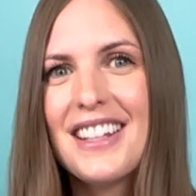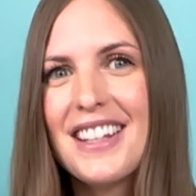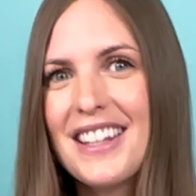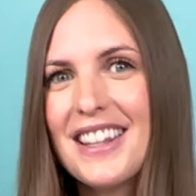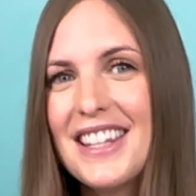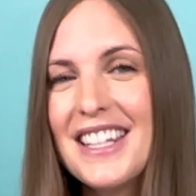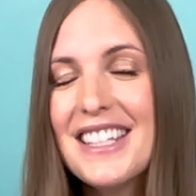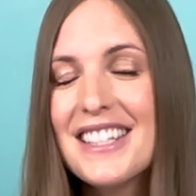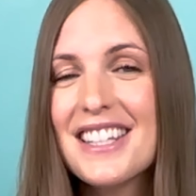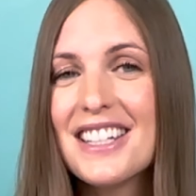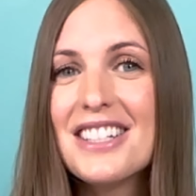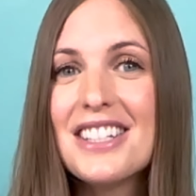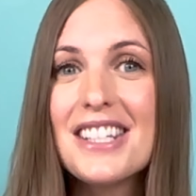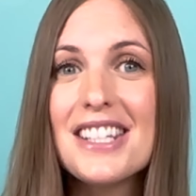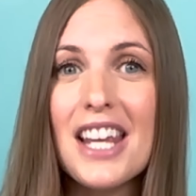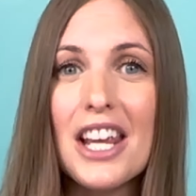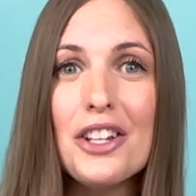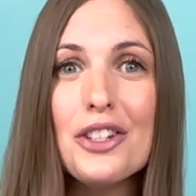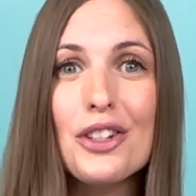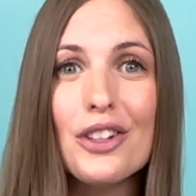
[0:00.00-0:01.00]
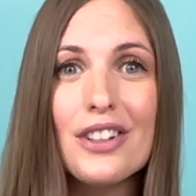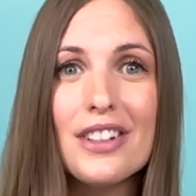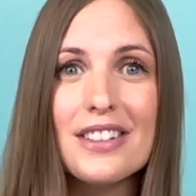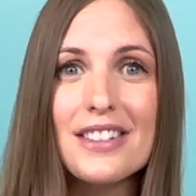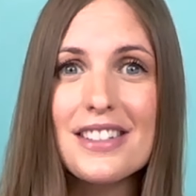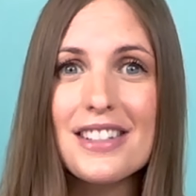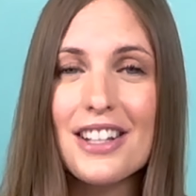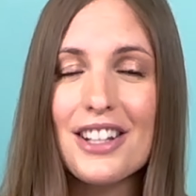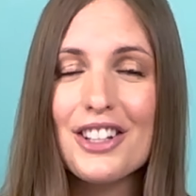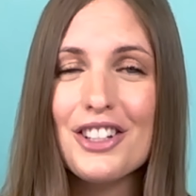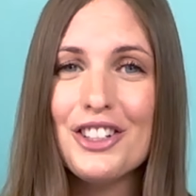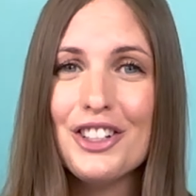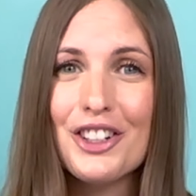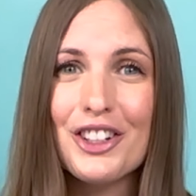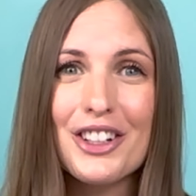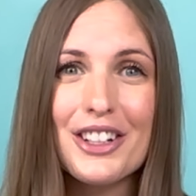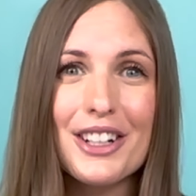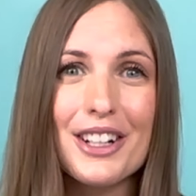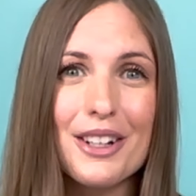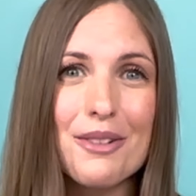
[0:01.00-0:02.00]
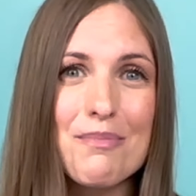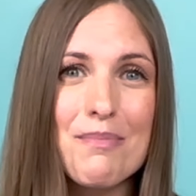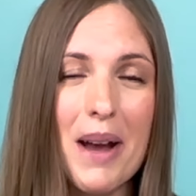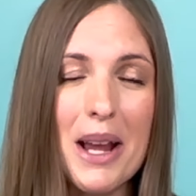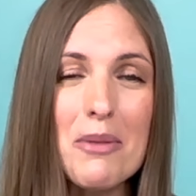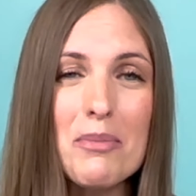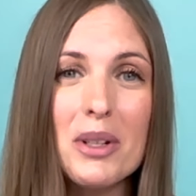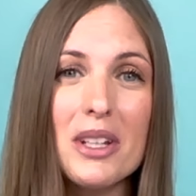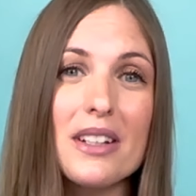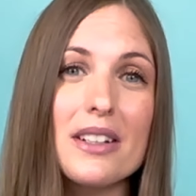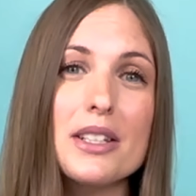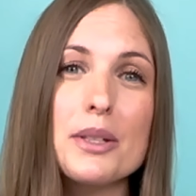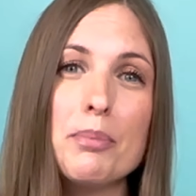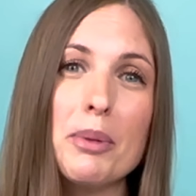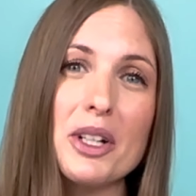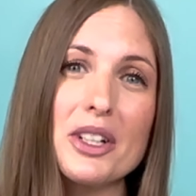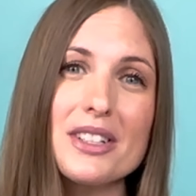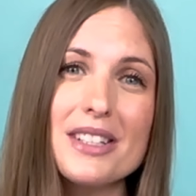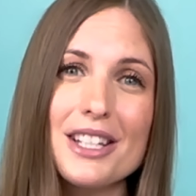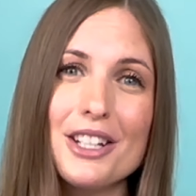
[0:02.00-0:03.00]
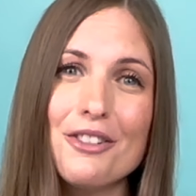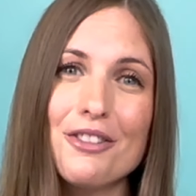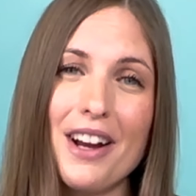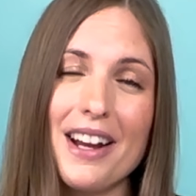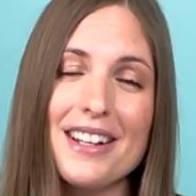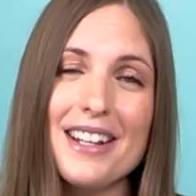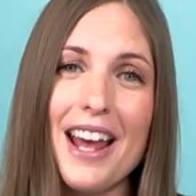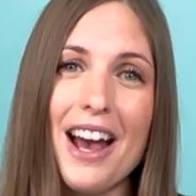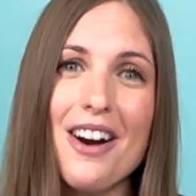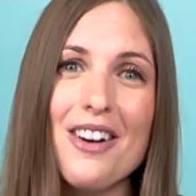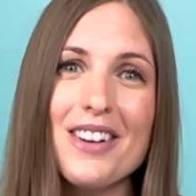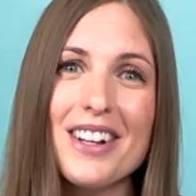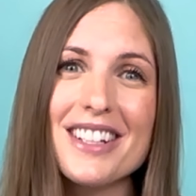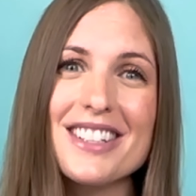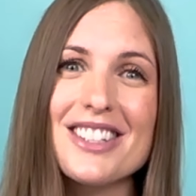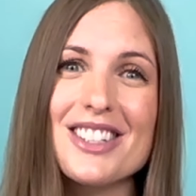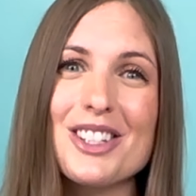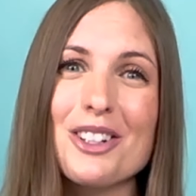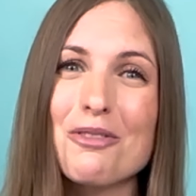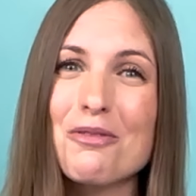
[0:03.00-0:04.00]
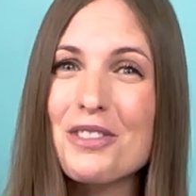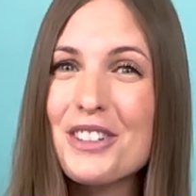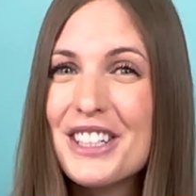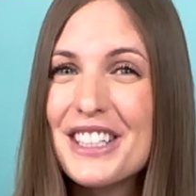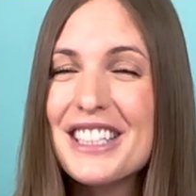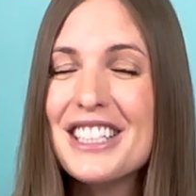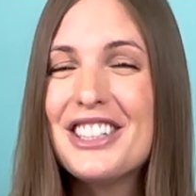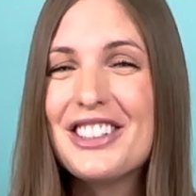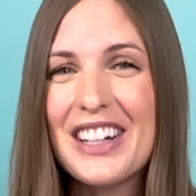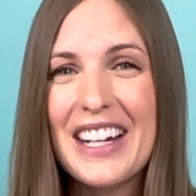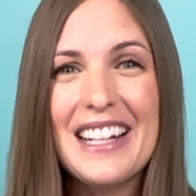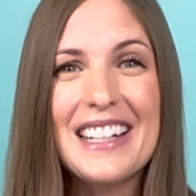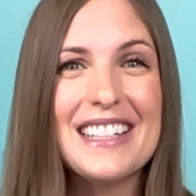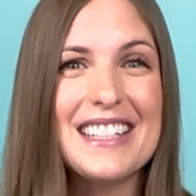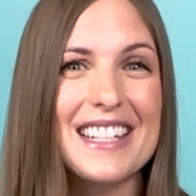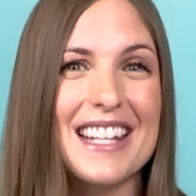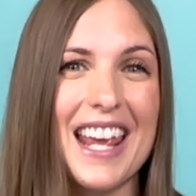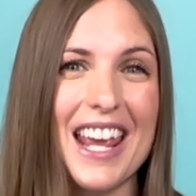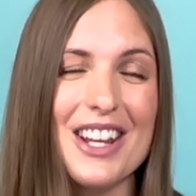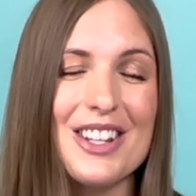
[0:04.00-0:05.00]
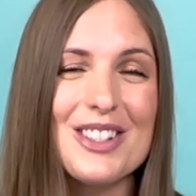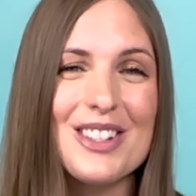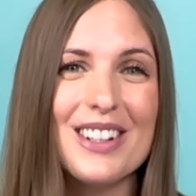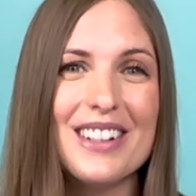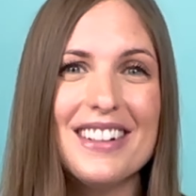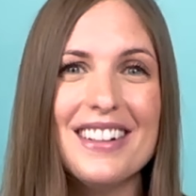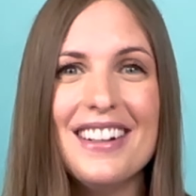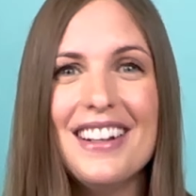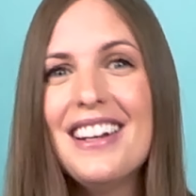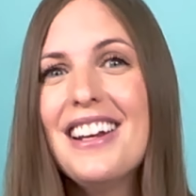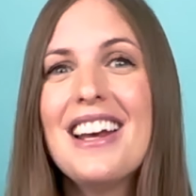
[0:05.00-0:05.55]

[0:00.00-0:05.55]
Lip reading: These sensations that you might be experiencing right now is just a really great indication